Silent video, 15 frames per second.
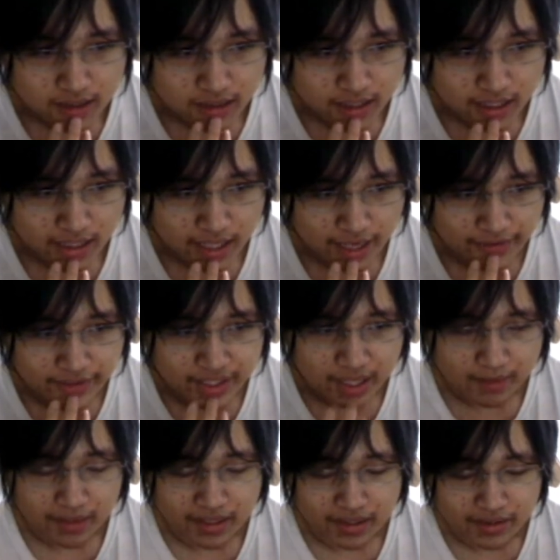every time I
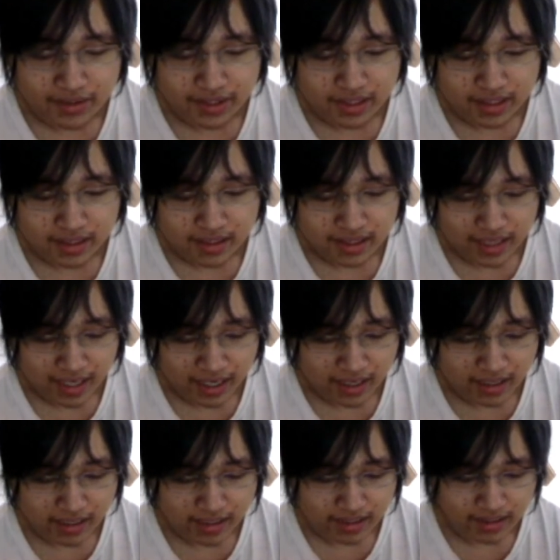use it,
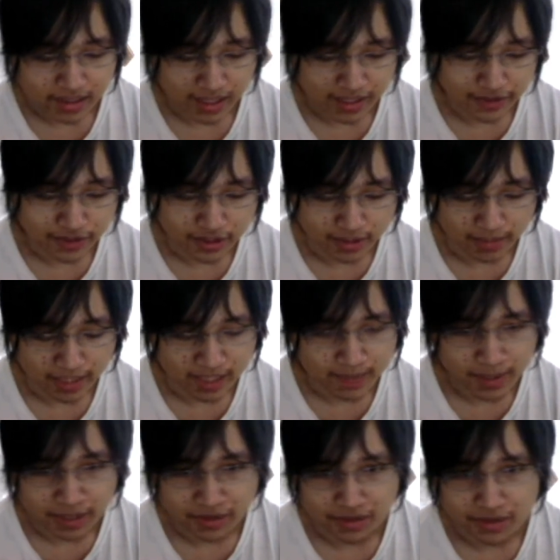I use my
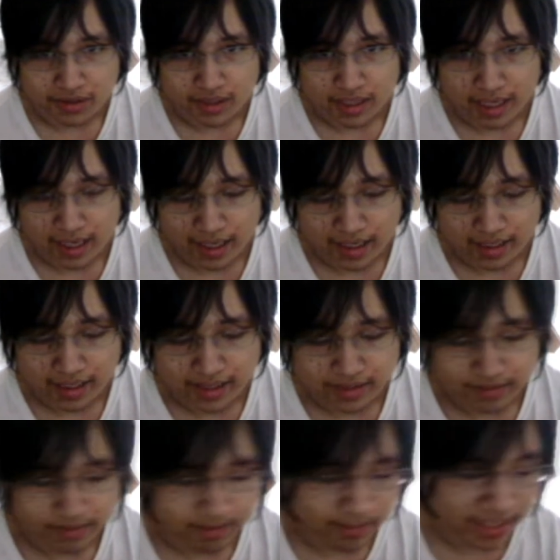speakers, and it
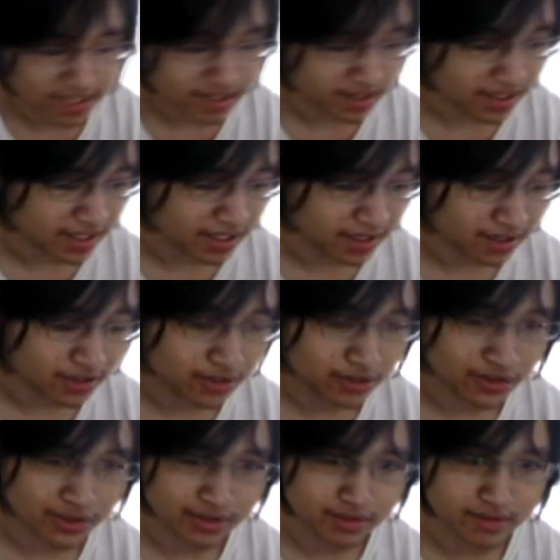basically,
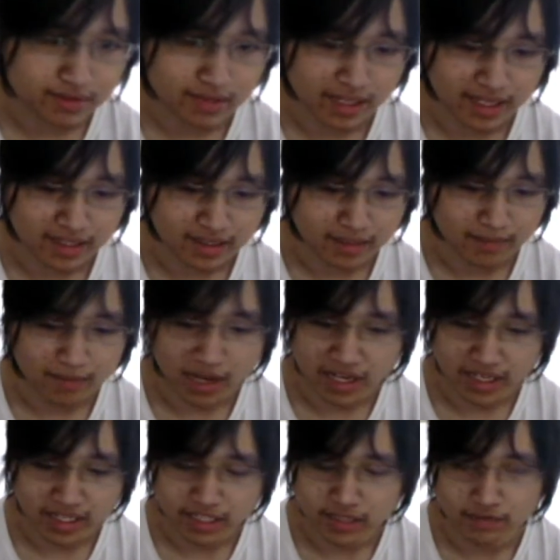like, the mic
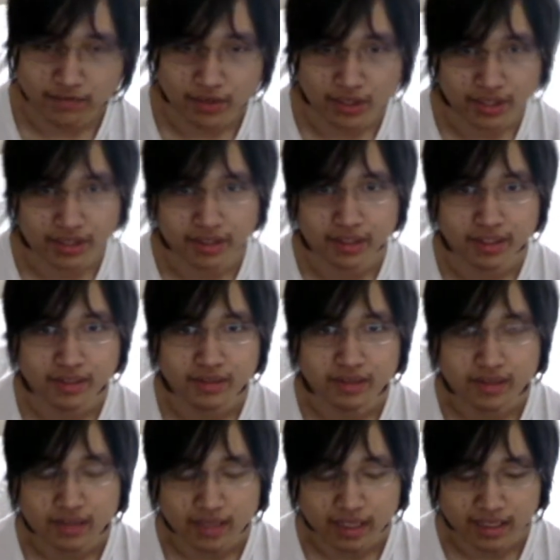isn't really good.
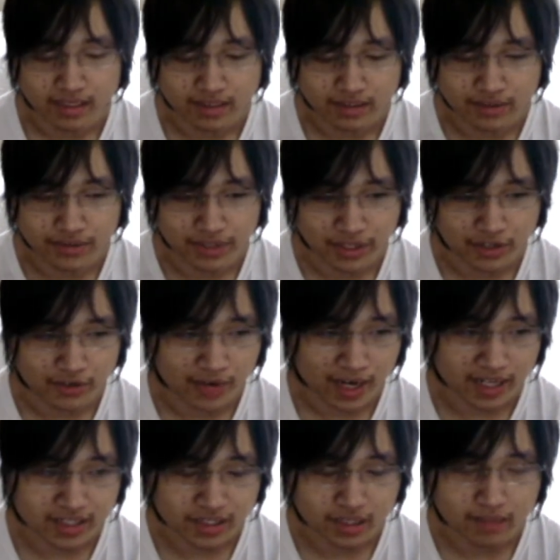It usually cracks up
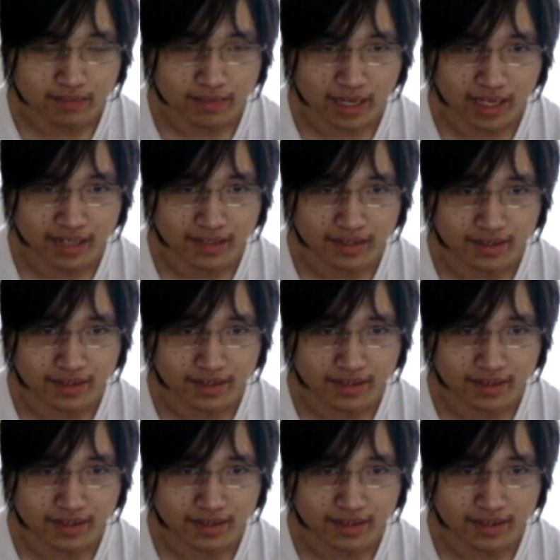and